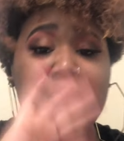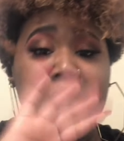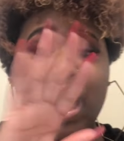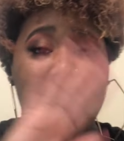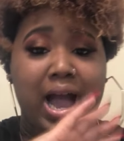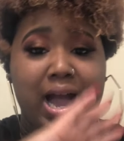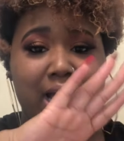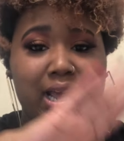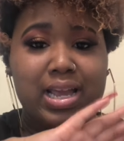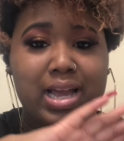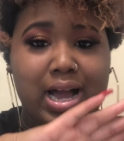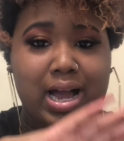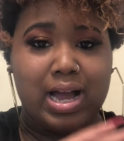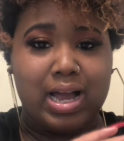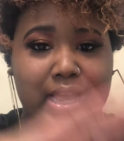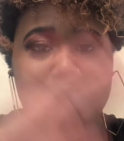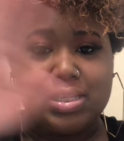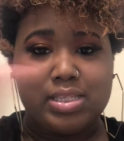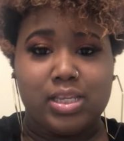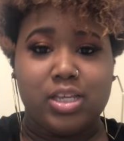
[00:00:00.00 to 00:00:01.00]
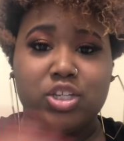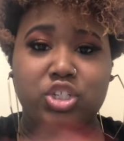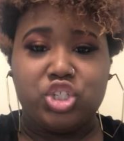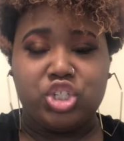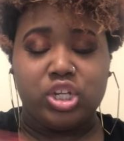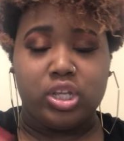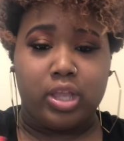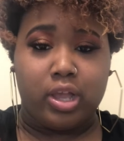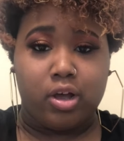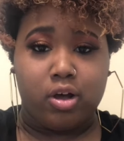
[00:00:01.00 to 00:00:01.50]
Hi guys, it's
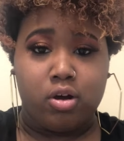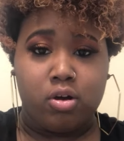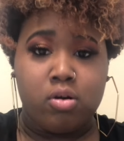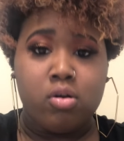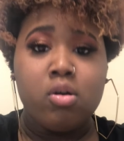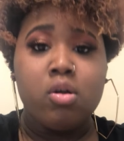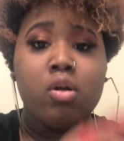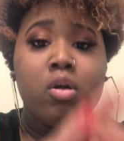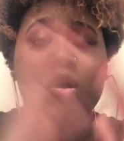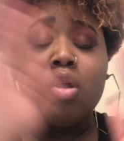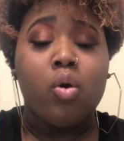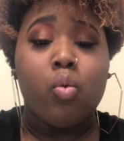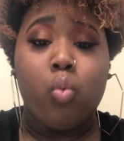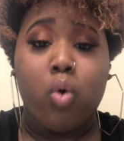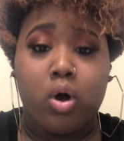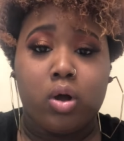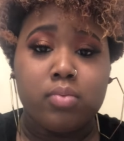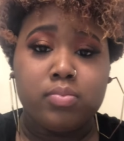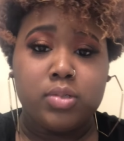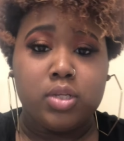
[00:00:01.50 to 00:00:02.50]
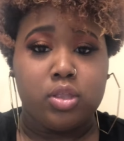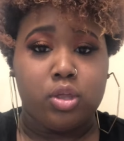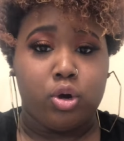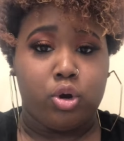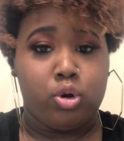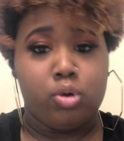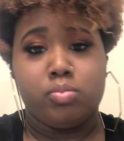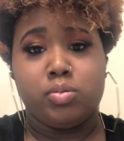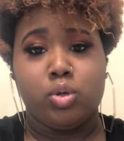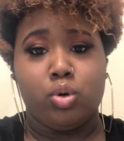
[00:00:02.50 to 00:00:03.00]
Chanel. Welcome to the
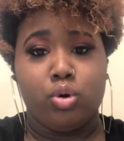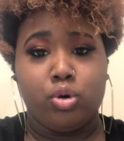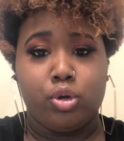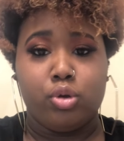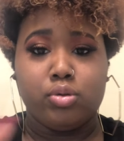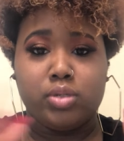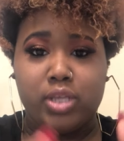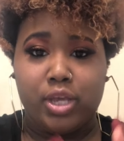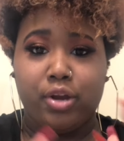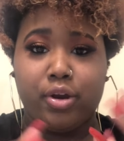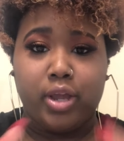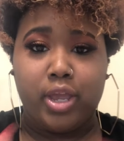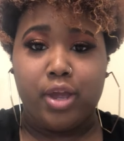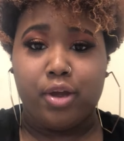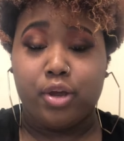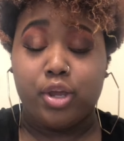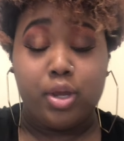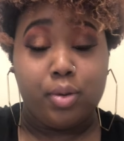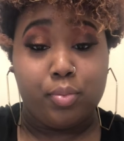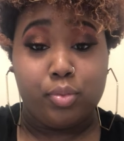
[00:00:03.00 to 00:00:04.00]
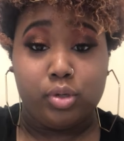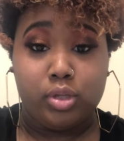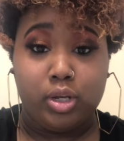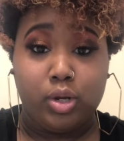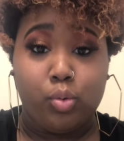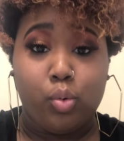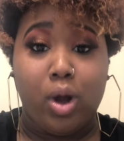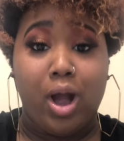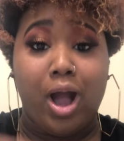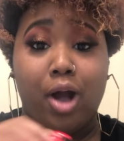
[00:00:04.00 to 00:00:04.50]
Herbs and Oils Hair Care community
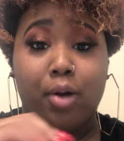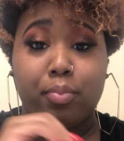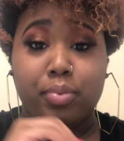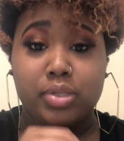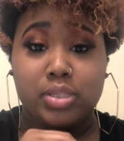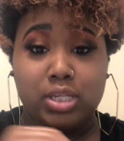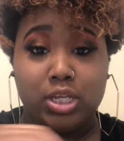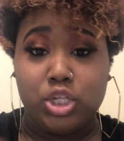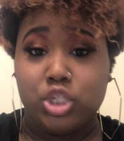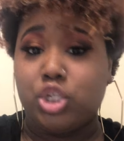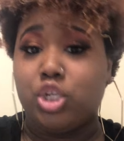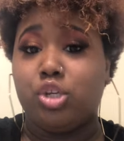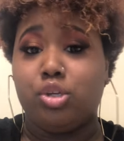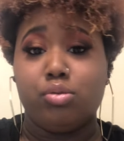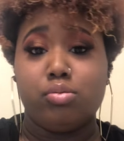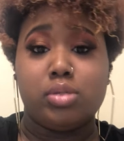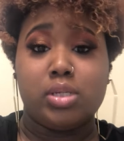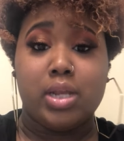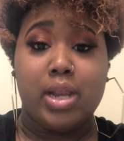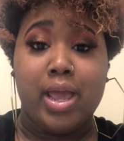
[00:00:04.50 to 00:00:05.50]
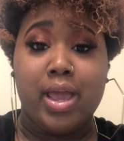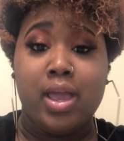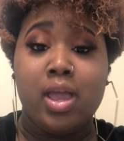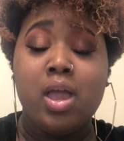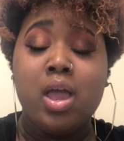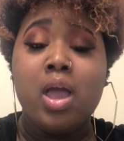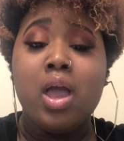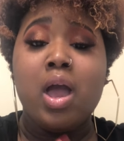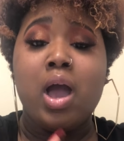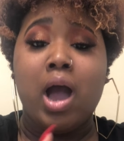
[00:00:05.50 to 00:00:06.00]
where I'll be teaching you today
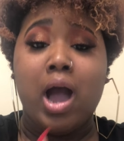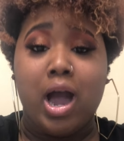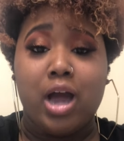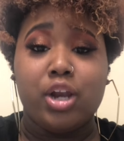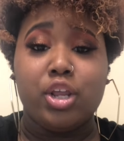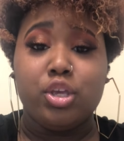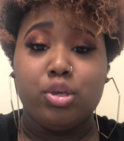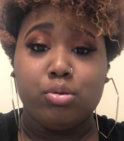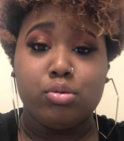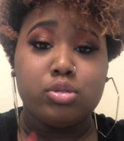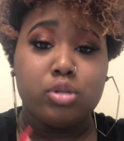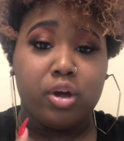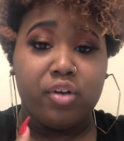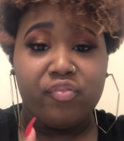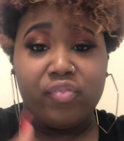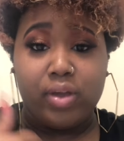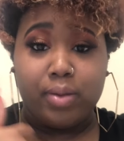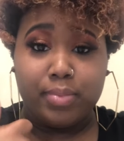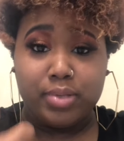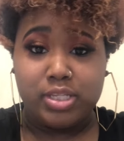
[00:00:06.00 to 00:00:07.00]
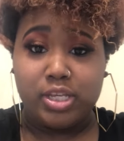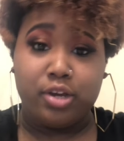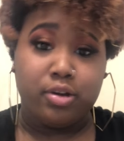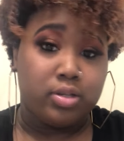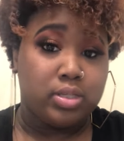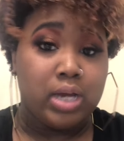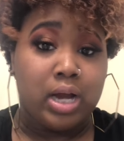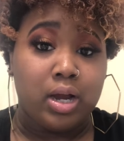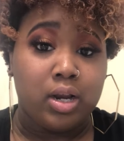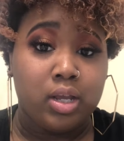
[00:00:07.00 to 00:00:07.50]
how to use our famous hair
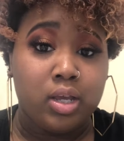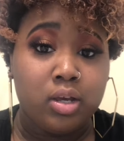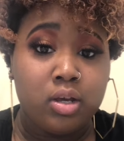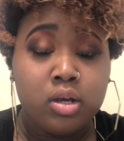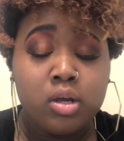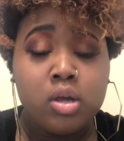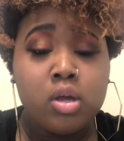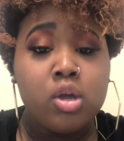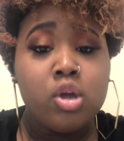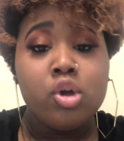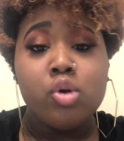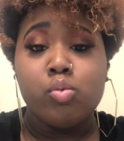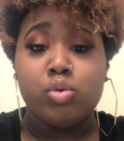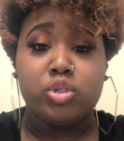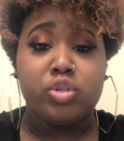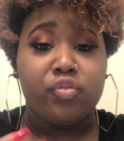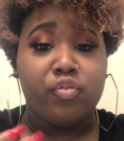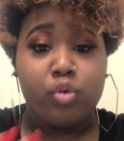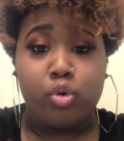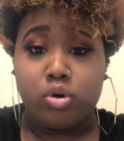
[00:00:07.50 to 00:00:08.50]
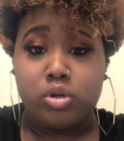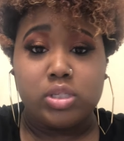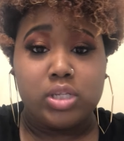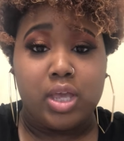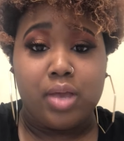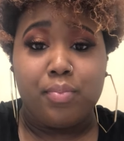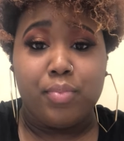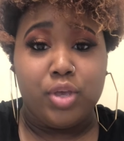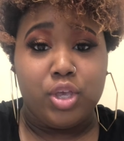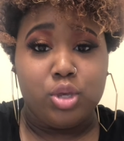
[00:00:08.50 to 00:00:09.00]
tonic, which of course
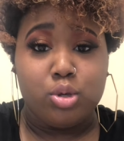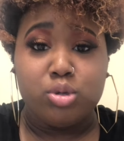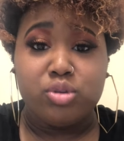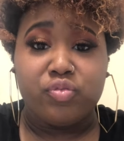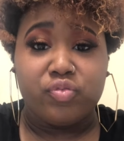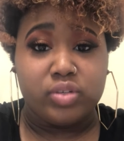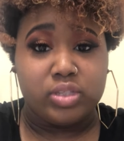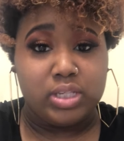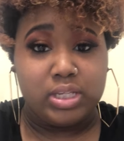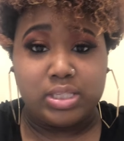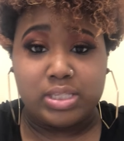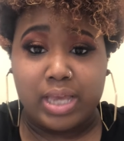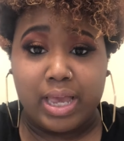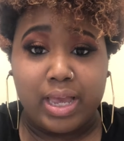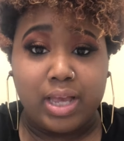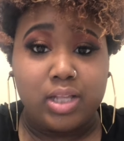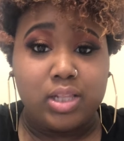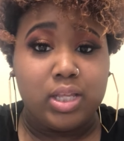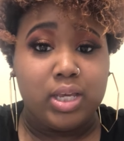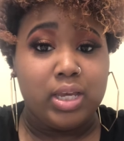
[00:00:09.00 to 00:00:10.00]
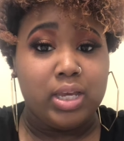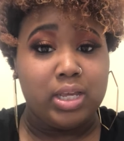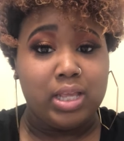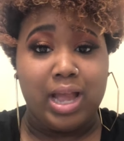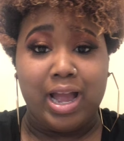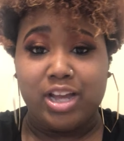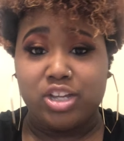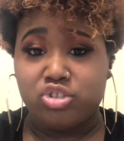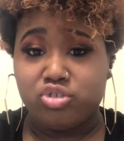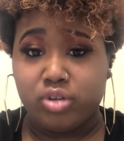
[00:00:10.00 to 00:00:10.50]
can be used for detangling,
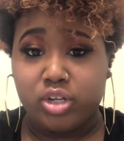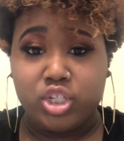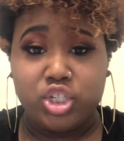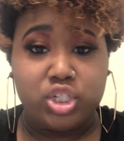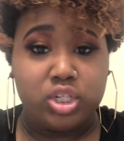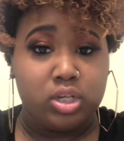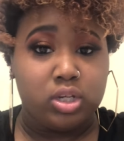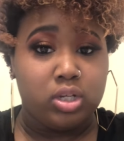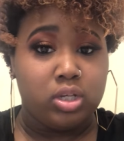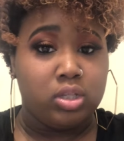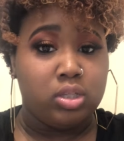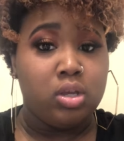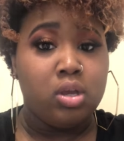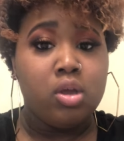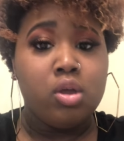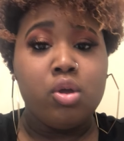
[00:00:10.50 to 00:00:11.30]
hydration,